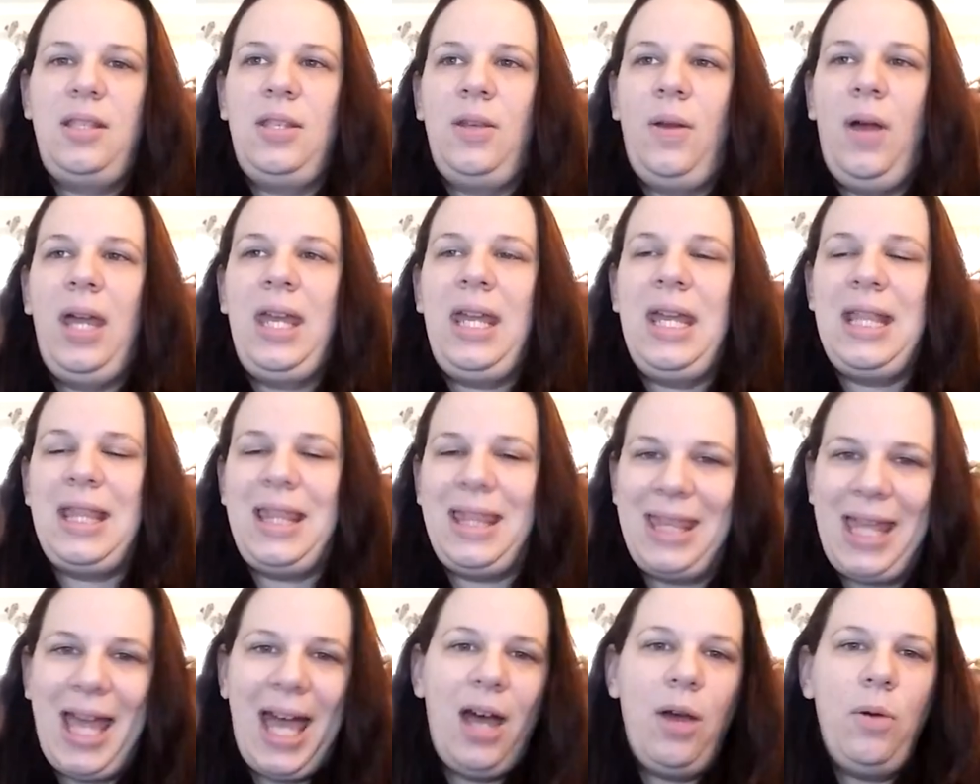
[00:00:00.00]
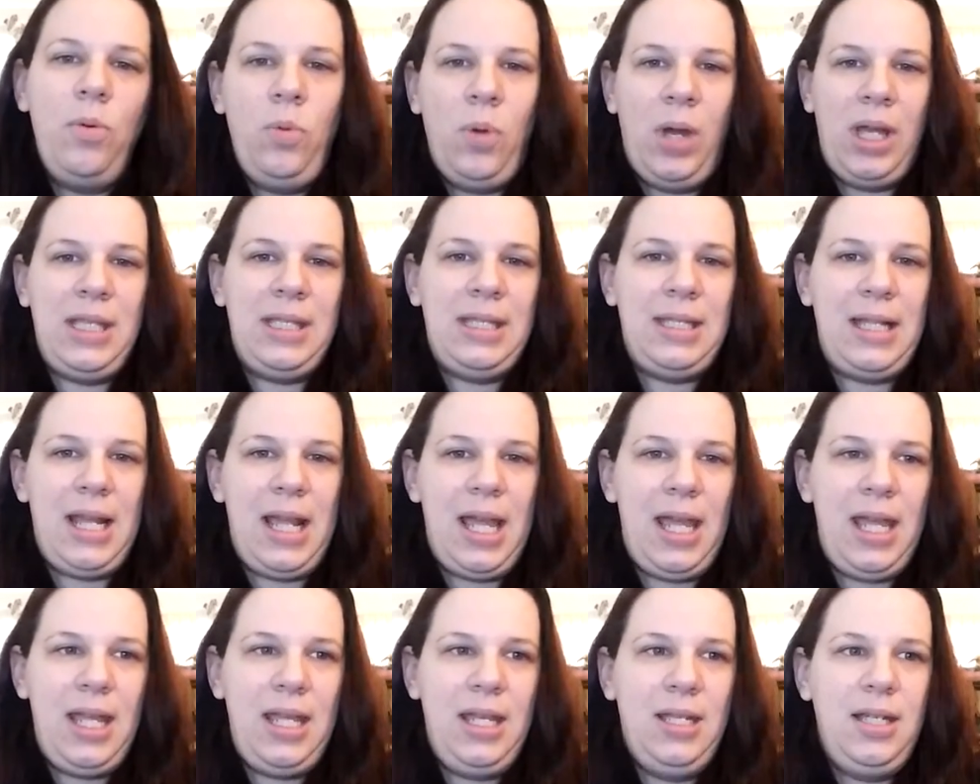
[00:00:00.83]
So I hit that
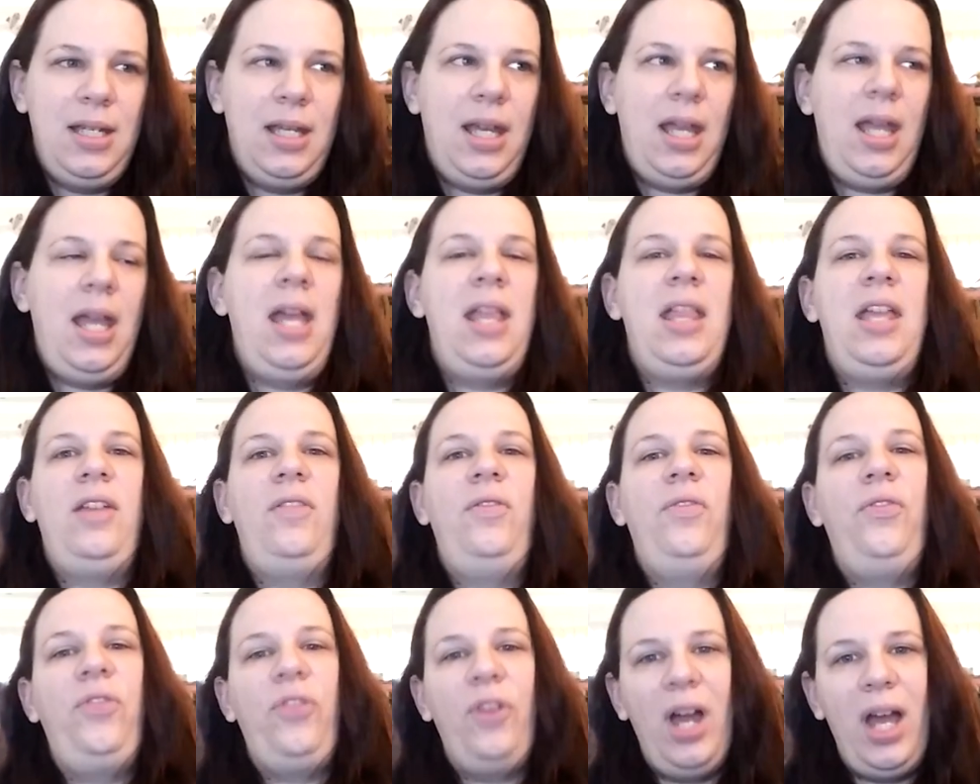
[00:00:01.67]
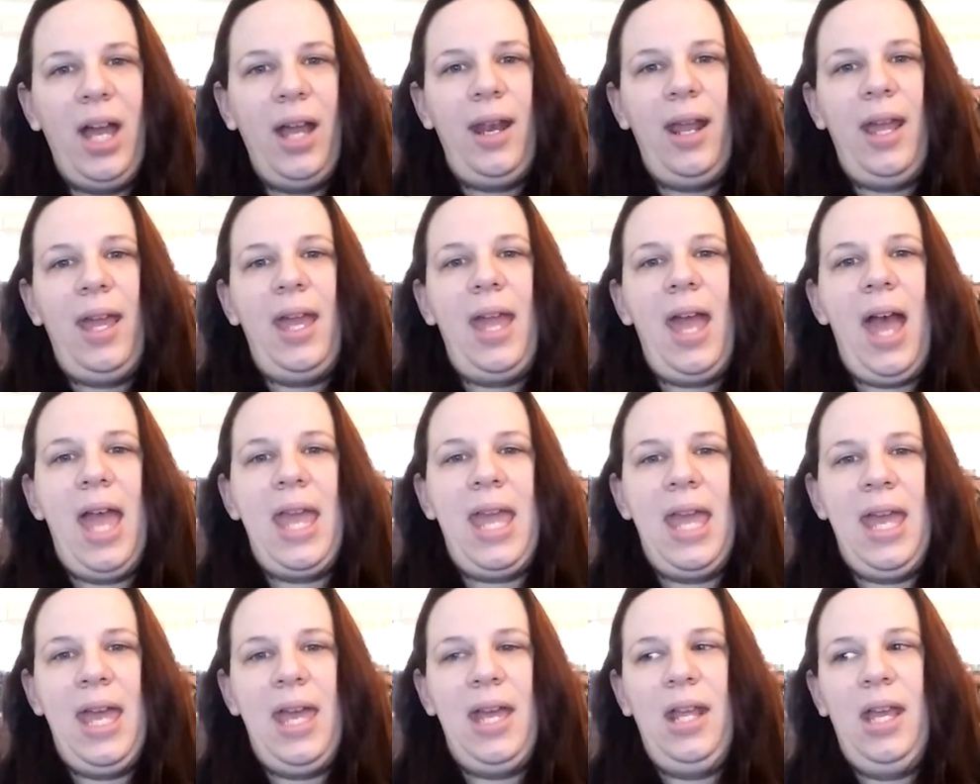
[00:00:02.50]
Wednesday, and then Friday I
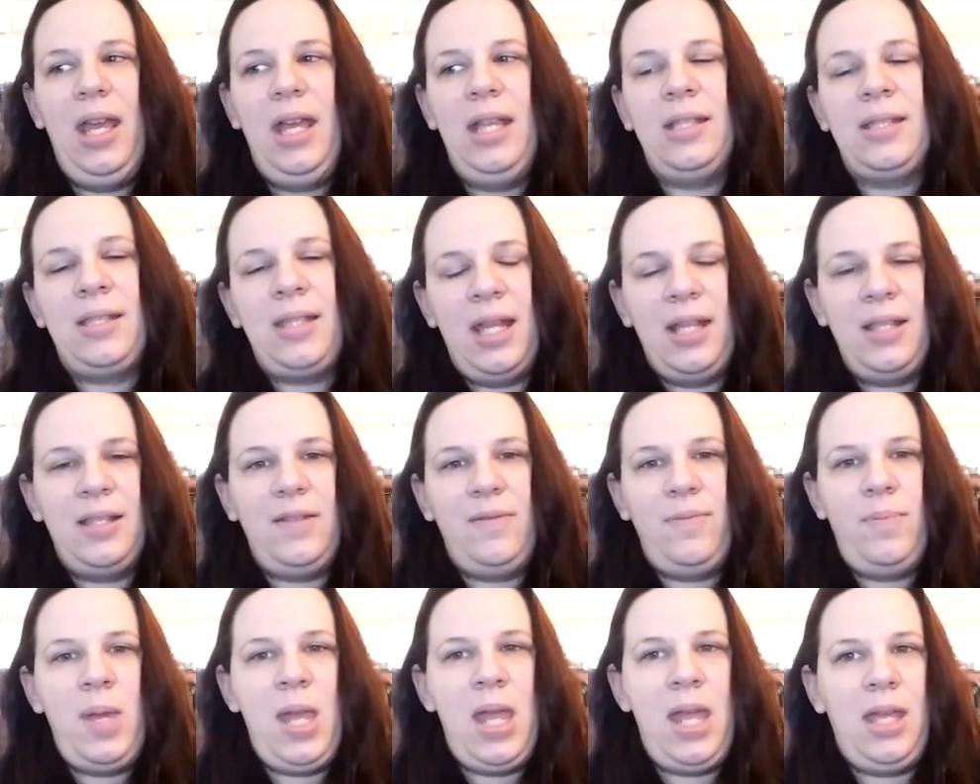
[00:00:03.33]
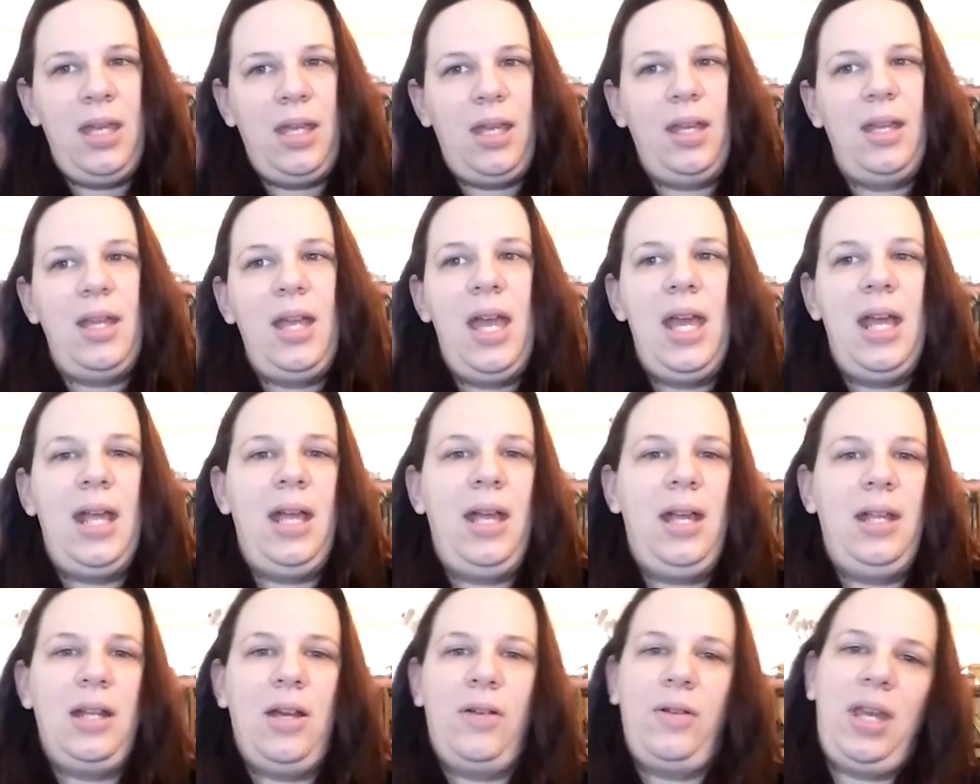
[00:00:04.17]
hit incentive pink,
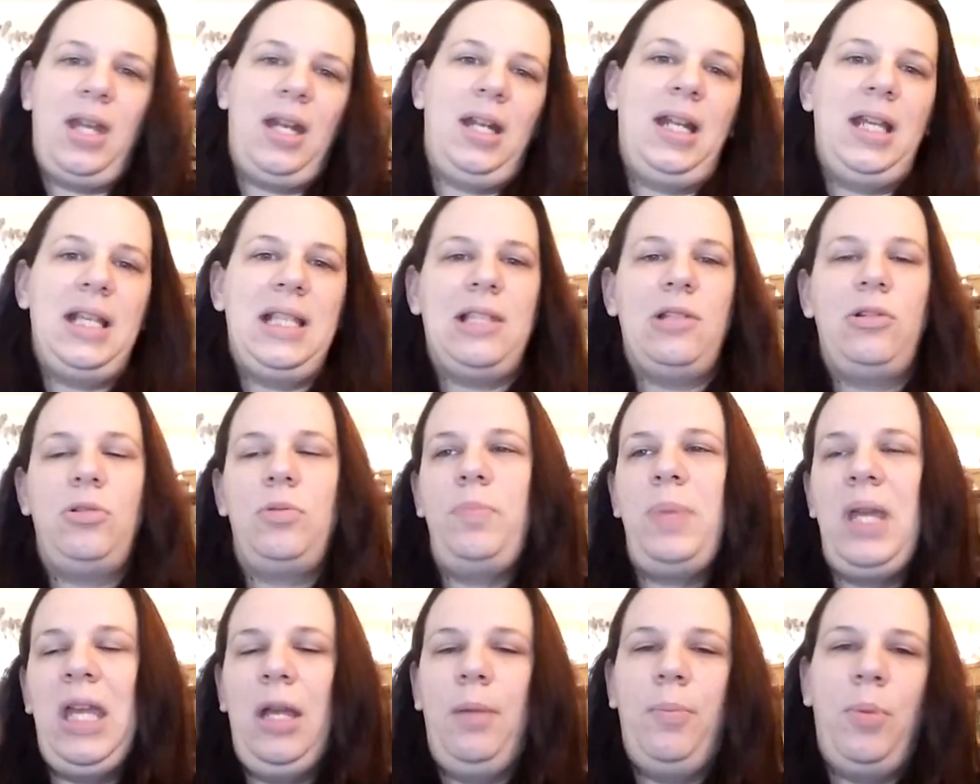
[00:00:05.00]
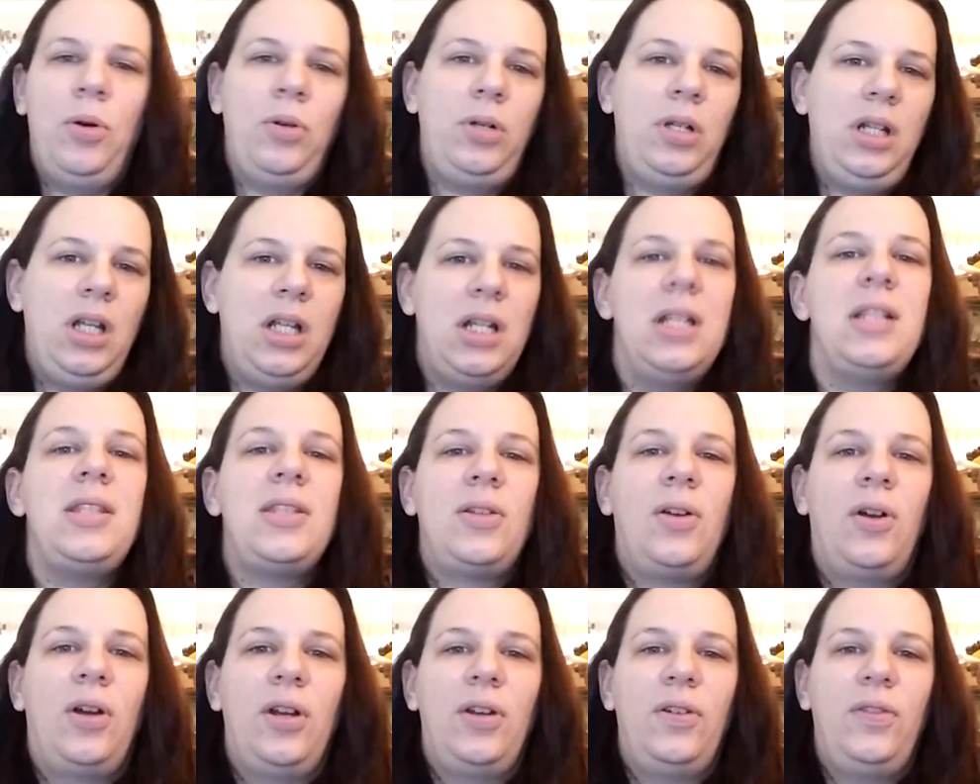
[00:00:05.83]
and I'll get a nice little pink polka dotted
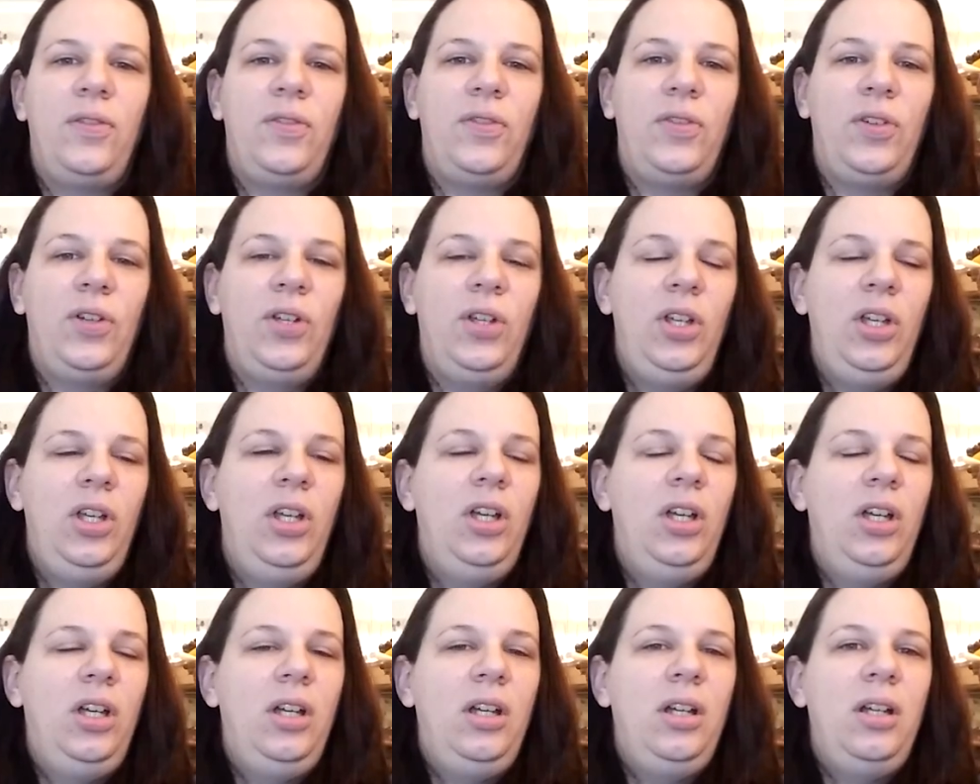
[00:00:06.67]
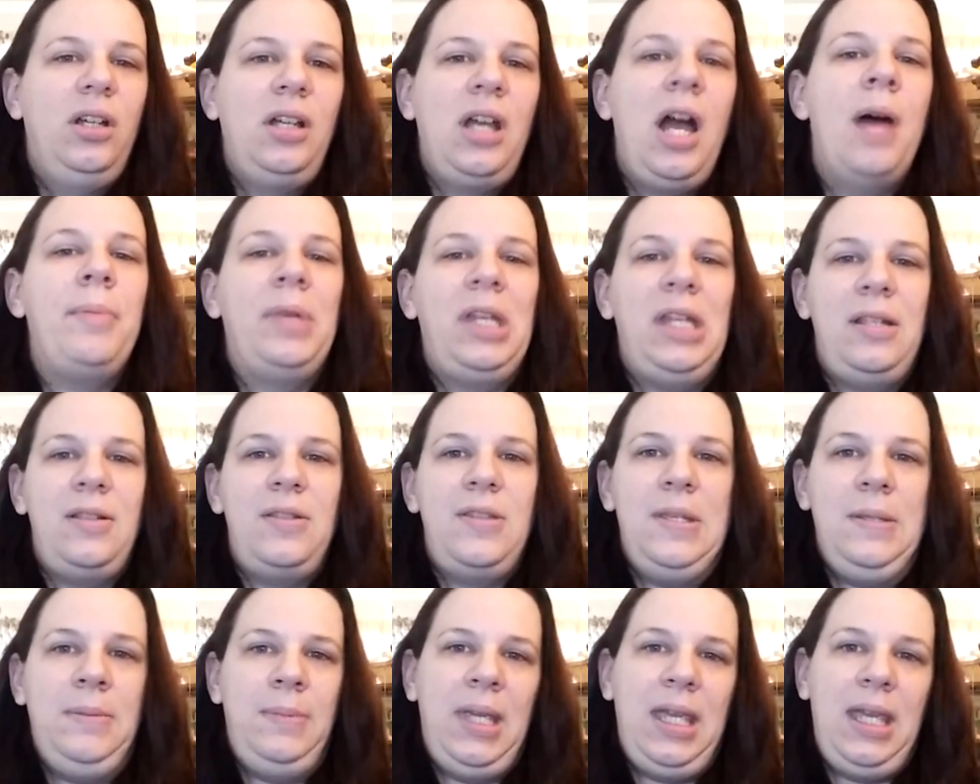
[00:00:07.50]
scarf coming
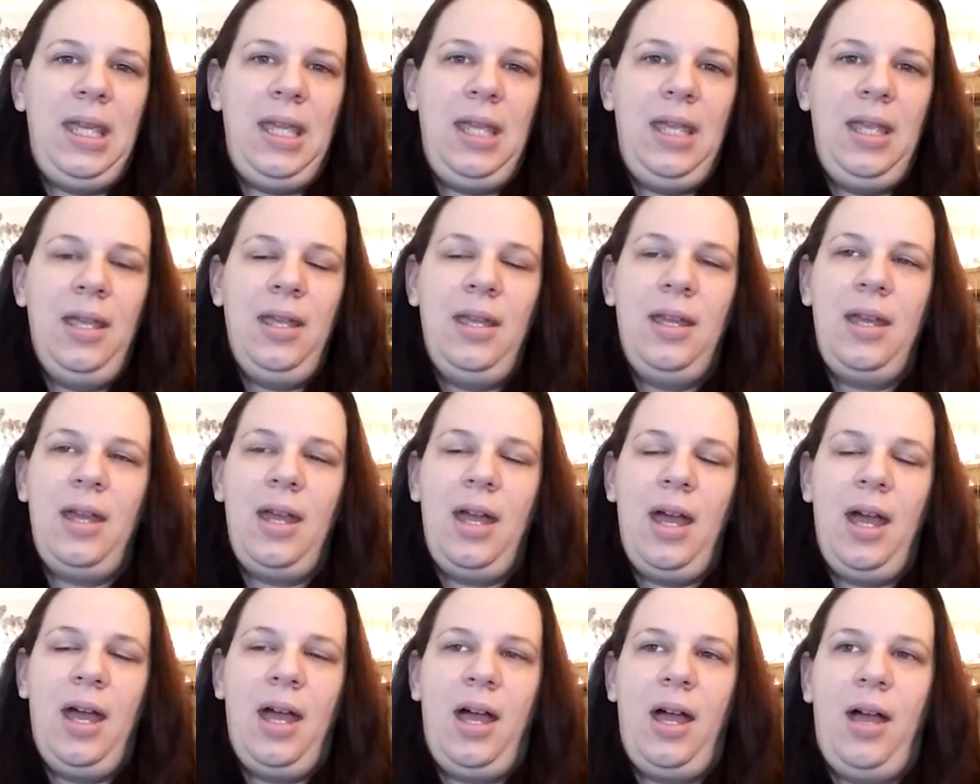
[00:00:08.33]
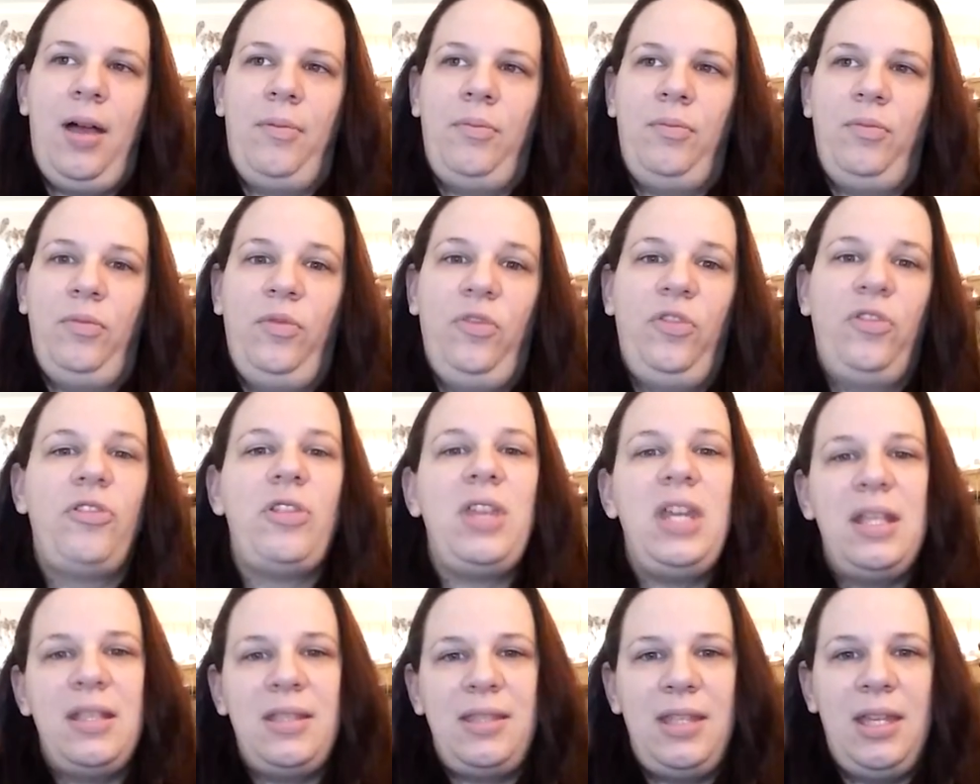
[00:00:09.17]
to me. For
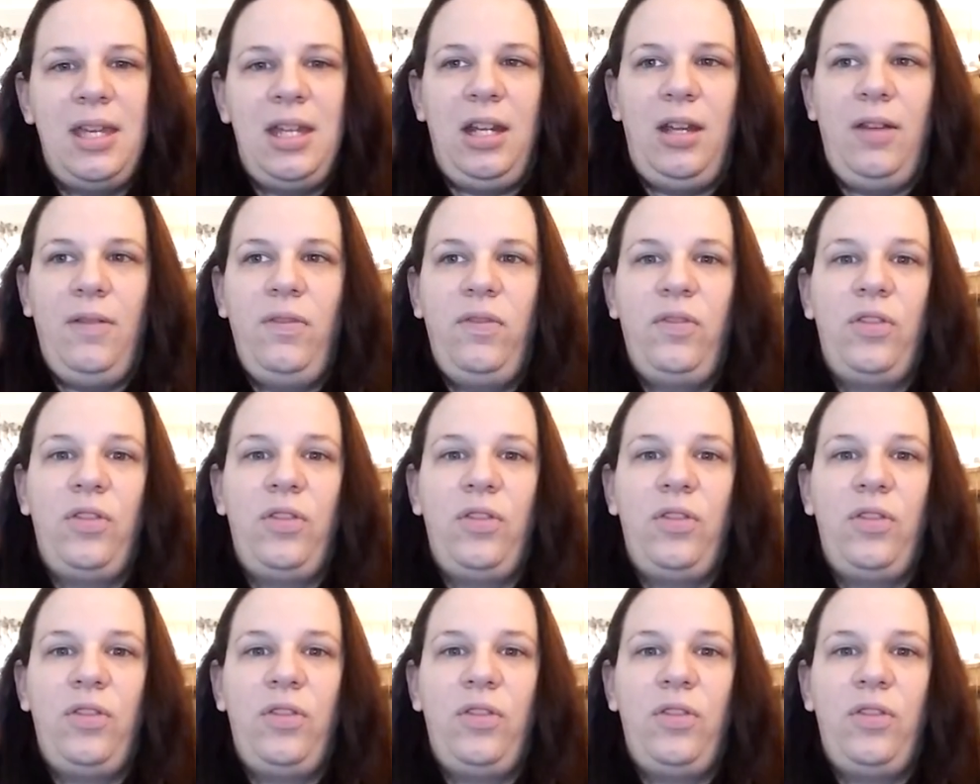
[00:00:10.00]
the incentive.